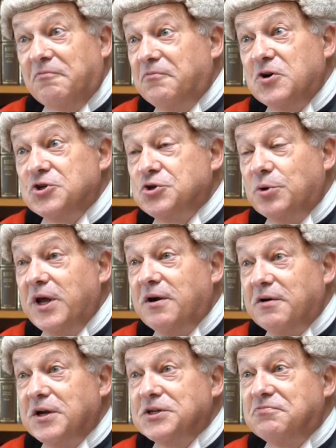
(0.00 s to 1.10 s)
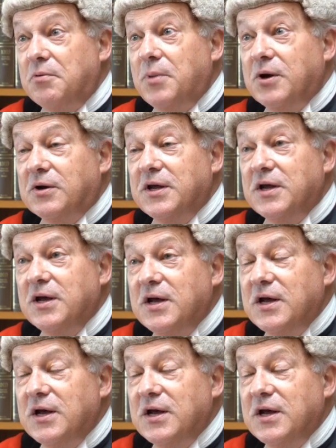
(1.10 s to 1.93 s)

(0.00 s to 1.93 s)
virtual hearings remotely.